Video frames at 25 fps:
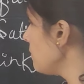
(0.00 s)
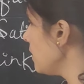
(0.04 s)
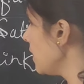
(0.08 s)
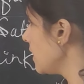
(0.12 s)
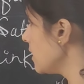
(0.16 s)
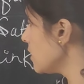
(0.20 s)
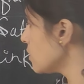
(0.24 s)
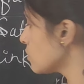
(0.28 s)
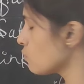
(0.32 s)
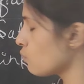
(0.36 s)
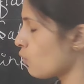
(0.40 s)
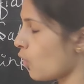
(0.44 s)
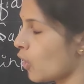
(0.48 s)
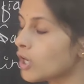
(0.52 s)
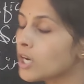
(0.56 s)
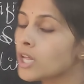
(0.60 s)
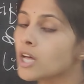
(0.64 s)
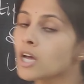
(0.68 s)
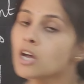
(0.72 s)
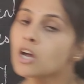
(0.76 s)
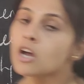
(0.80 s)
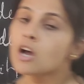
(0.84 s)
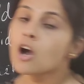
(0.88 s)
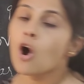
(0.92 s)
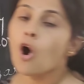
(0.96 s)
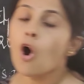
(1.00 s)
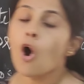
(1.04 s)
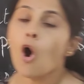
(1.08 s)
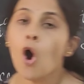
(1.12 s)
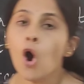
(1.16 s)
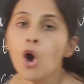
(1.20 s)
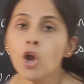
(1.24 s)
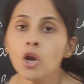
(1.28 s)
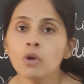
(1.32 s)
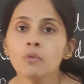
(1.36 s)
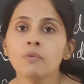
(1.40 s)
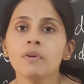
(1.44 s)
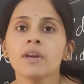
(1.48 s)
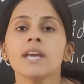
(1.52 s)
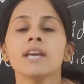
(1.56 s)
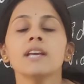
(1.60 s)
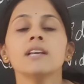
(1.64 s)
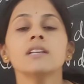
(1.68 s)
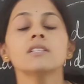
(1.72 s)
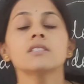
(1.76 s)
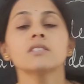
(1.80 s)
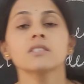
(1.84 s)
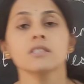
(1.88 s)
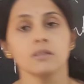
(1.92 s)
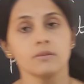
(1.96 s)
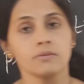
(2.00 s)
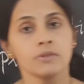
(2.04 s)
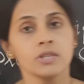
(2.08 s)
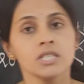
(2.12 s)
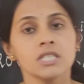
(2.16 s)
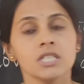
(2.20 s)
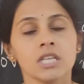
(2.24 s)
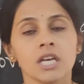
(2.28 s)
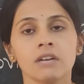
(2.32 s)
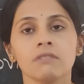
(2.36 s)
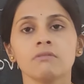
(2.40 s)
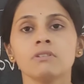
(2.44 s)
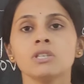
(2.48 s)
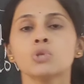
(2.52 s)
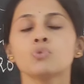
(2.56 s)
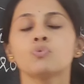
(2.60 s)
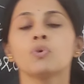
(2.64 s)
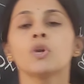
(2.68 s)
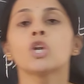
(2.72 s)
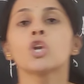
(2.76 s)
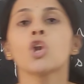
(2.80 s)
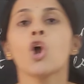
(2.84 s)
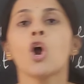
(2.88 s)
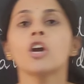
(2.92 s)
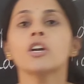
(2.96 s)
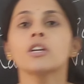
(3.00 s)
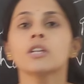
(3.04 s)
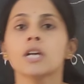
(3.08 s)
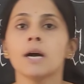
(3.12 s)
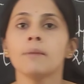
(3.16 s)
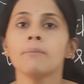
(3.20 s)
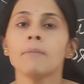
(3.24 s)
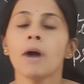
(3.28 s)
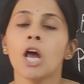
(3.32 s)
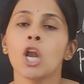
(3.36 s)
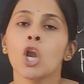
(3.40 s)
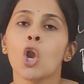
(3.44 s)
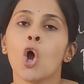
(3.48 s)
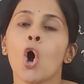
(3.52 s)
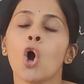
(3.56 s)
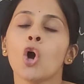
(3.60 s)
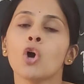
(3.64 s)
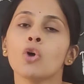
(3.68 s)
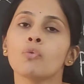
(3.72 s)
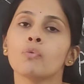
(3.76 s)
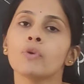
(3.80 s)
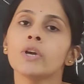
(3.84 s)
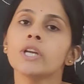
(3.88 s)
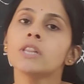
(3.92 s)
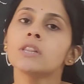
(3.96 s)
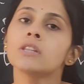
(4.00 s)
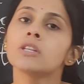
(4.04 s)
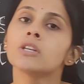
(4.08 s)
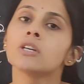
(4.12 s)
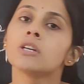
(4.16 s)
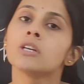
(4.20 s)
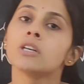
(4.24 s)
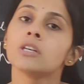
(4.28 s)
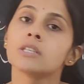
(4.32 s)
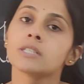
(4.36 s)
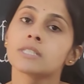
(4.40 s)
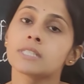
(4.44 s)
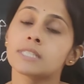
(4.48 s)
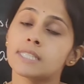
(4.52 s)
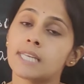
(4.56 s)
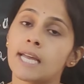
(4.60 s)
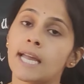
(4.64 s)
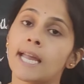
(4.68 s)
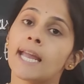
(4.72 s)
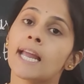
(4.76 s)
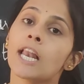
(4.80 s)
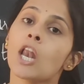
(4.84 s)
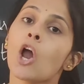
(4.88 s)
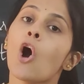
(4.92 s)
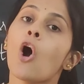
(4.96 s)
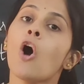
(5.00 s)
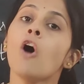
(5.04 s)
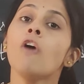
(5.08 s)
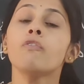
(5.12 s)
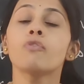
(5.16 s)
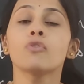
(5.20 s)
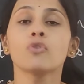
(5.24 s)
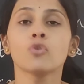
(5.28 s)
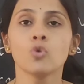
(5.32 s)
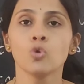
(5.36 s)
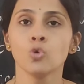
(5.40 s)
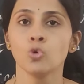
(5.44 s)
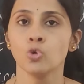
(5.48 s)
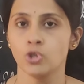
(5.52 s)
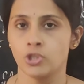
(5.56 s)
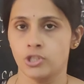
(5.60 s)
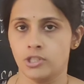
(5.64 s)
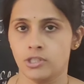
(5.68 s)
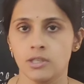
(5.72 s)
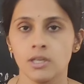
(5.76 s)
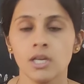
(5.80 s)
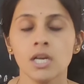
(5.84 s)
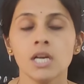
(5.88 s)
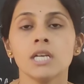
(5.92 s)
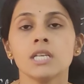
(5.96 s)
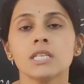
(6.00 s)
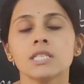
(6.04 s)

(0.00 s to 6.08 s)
means what? Always the service will not come along with sale of goods.